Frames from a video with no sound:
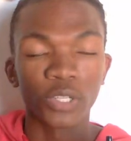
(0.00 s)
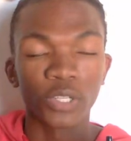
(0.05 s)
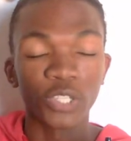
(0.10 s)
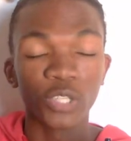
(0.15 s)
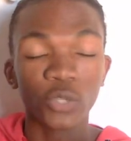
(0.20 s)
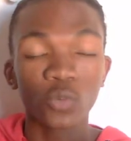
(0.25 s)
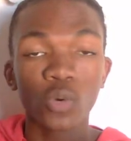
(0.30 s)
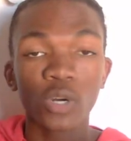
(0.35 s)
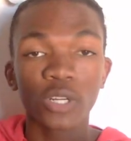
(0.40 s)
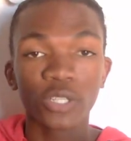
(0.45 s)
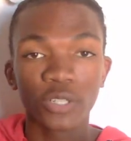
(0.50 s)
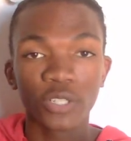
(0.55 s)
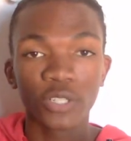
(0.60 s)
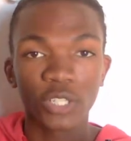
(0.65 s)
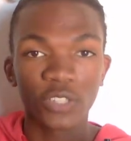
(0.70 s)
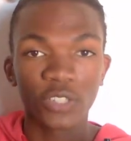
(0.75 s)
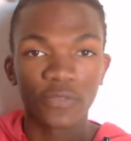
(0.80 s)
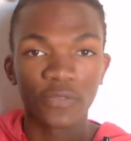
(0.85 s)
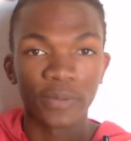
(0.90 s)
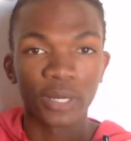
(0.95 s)
You want to
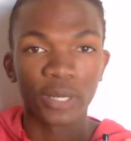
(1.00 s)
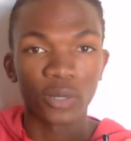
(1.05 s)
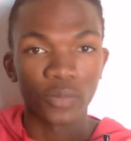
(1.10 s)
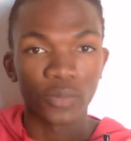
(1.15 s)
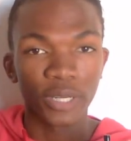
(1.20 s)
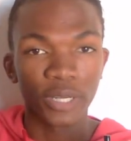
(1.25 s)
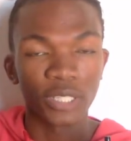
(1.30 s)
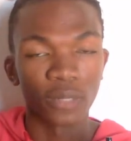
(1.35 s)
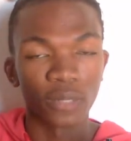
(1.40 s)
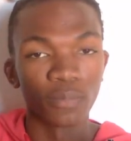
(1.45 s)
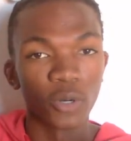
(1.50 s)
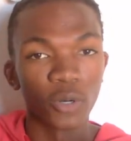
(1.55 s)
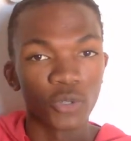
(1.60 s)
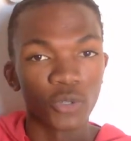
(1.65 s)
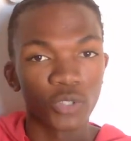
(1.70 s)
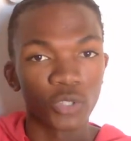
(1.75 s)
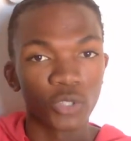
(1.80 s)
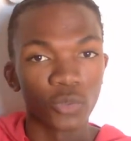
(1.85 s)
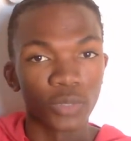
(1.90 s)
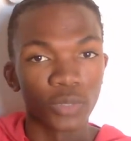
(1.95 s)
achieve better grades than
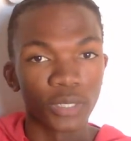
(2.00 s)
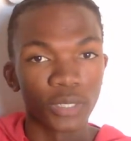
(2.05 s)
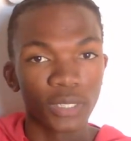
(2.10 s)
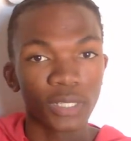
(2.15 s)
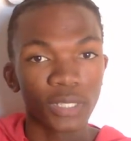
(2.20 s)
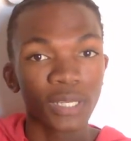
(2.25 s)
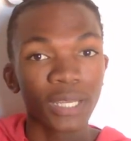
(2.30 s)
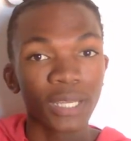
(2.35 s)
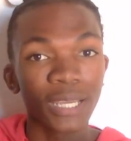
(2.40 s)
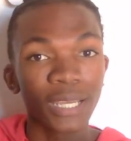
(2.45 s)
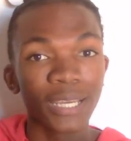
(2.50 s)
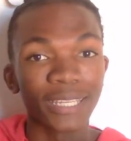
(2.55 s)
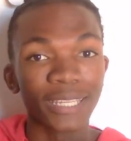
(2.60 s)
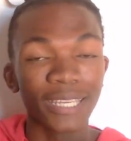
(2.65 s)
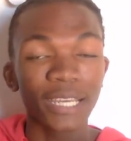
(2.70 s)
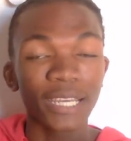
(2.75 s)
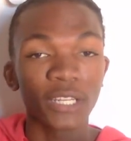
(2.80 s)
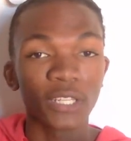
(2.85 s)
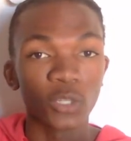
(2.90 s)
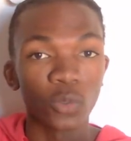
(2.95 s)
most students,
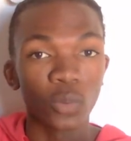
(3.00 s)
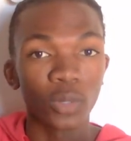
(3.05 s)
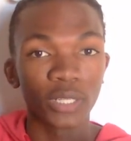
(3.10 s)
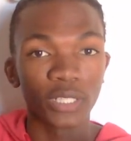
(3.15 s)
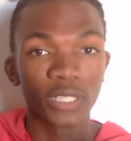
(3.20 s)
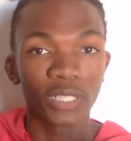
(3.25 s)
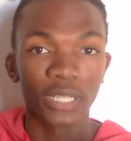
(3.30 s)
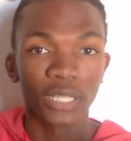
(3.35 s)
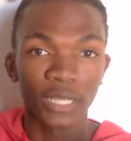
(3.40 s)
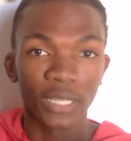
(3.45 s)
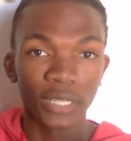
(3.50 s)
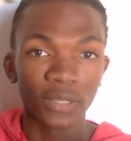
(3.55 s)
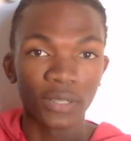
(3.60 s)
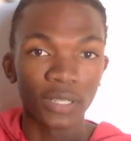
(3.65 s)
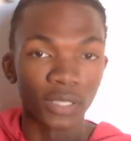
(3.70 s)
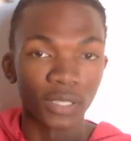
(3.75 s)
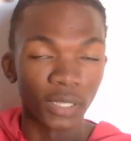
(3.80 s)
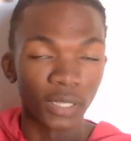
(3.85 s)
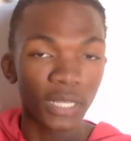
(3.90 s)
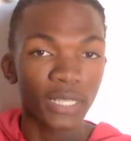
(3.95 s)
yet you want to study
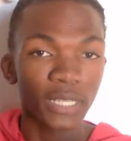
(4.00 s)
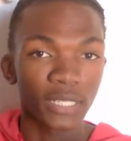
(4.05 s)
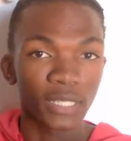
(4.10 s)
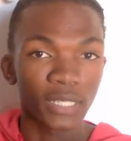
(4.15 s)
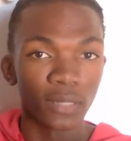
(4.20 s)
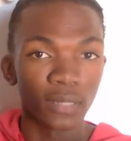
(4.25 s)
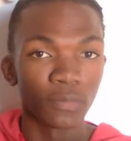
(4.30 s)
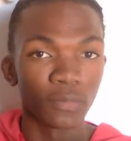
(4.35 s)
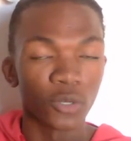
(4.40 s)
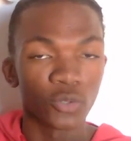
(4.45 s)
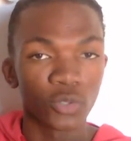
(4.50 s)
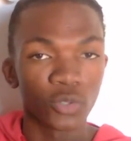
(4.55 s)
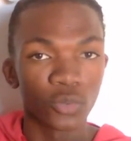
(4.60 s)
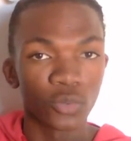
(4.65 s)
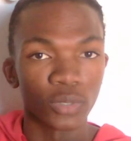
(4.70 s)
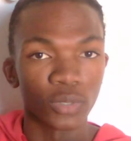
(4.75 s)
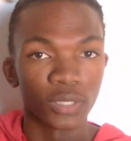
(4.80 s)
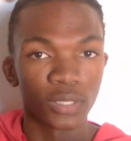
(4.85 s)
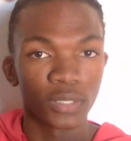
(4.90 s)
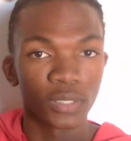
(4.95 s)
less than most
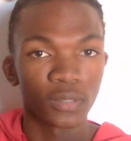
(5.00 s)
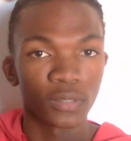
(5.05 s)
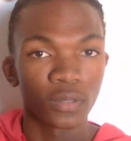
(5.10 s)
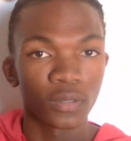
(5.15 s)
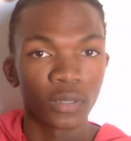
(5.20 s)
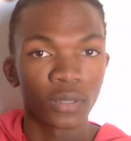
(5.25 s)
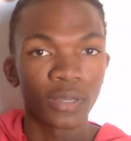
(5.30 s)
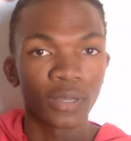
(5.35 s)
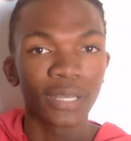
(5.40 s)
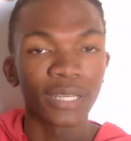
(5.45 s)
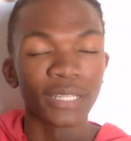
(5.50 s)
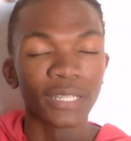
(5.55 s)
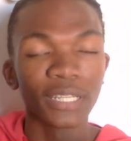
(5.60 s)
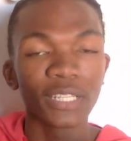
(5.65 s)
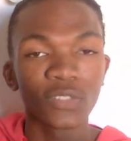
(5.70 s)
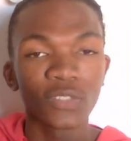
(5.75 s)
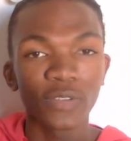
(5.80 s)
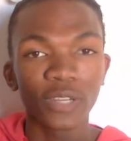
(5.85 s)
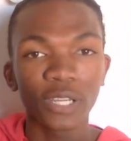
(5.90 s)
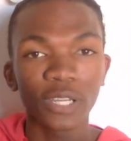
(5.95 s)
students. In
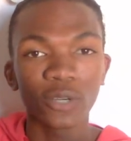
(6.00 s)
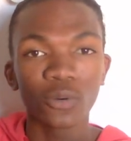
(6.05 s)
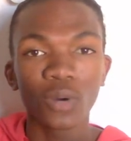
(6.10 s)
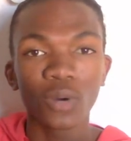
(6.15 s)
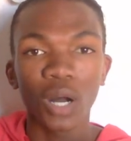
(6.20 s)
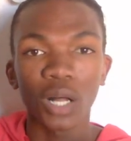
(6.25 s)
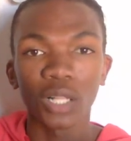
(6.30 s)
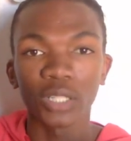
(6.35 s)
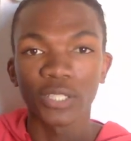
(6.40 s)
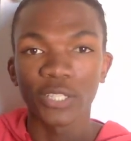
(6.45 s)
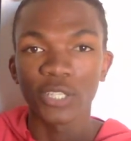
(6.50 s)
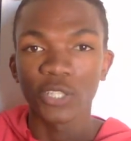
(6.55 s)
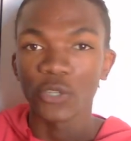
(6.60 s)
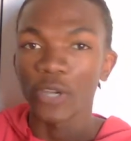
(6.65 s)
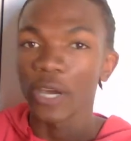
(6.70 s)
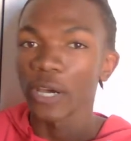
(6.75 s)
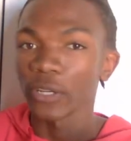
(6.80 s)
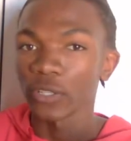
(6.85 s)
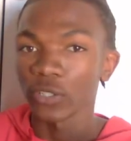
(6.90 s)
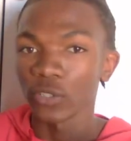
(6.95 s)
this video, I'll teach
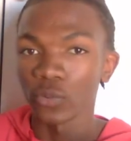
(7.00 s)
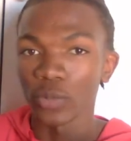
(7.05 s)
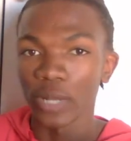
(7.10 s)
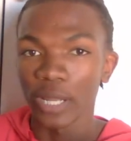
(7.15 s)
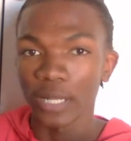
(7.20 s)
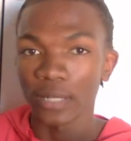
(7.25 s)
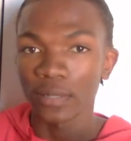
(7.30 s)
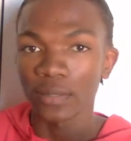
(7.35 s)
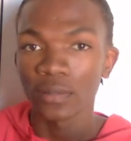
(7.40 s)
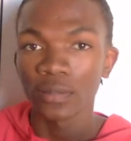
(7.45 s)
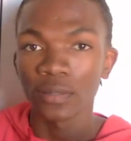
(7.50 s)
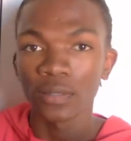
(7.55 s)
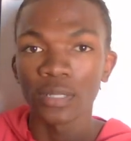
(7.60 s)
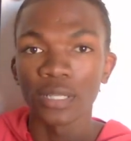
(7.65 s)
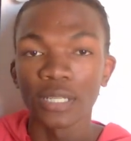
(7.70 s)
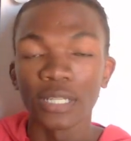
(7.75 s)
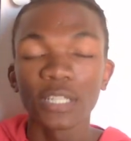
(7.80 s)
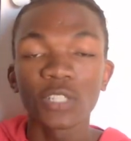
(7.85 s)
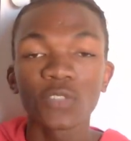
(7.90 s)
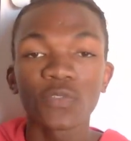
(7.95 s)
you how to do that.
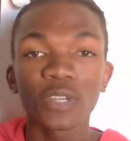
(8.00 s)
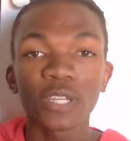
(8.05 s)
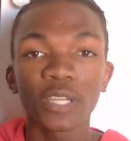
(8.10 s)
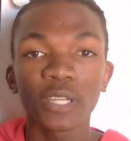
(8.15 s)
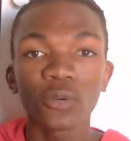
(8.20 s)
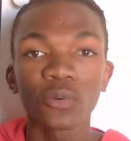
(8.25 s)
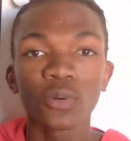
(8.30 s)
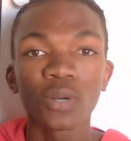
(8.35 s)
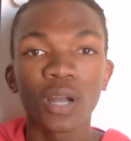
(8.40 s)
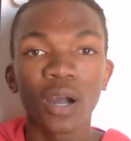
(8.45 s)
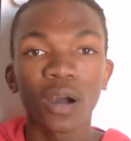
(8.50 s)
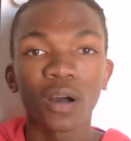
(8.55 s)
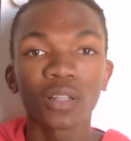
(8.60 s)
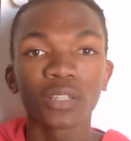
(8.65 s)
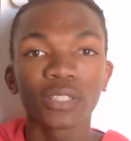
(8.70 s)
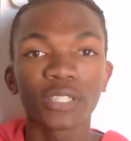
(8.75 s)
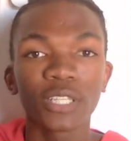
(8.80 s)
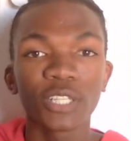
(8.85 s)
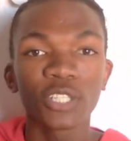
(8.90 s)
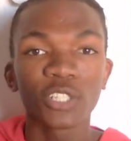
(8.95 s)
In this video,
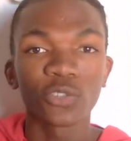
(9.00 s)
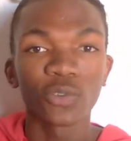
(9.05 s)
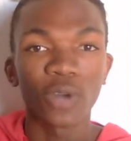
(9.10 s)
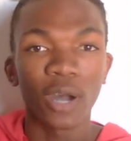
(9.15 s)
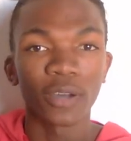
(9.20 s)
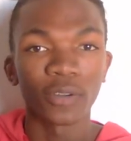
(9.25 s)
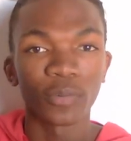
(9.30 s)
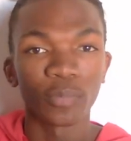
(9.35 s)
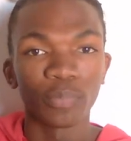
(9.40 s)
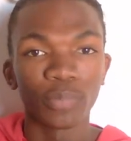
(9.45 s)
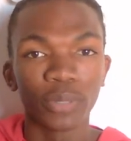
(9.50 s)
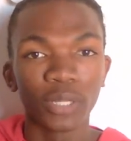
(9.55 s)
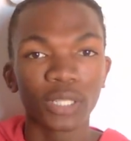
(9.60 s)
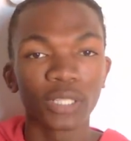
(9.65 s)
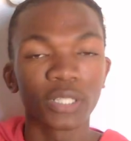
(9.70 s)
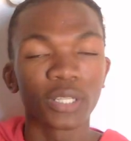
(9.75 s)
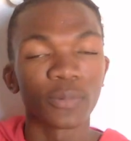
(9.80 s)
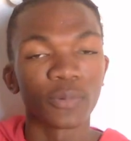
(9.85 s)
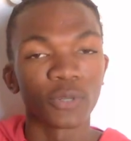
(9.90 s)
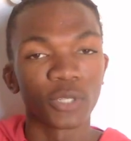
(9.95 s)
I'll teach you how to
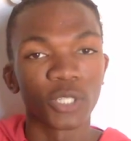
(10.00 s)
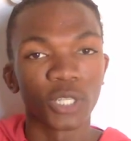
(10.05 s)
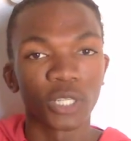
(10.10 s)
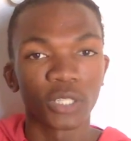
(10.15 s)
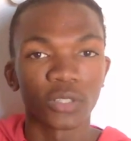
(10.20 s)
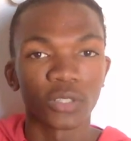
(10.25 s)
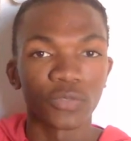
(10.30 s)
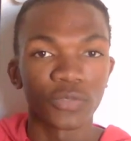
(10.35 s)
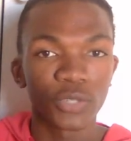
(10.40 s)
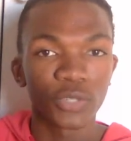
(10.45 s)
build a productive